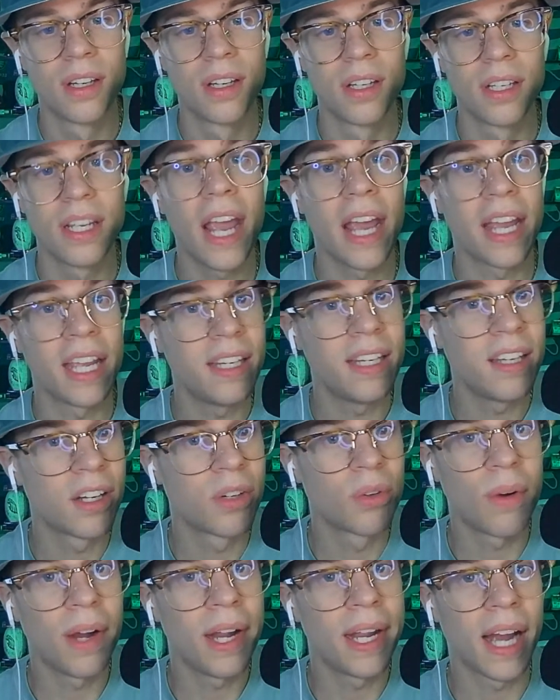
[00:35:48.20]
Yeah, he did
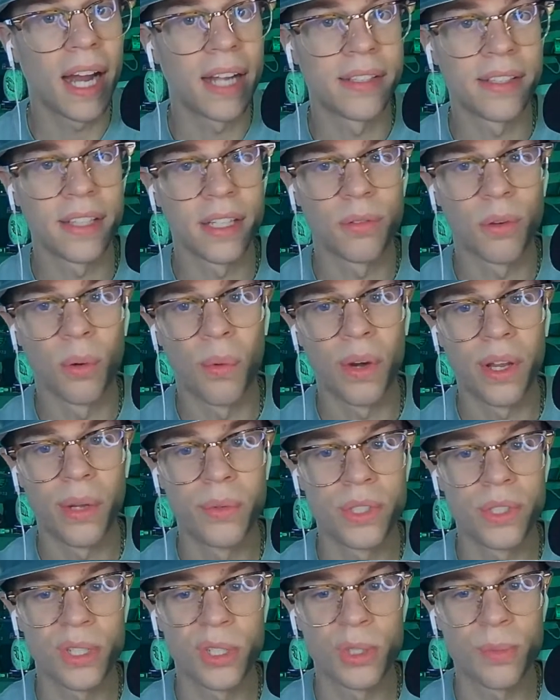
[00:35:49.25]
great, I think, for what he
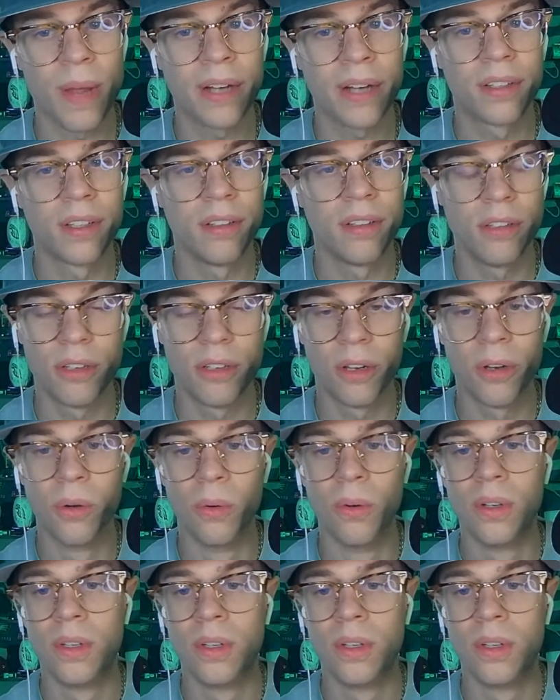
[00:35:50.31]
was expected to do.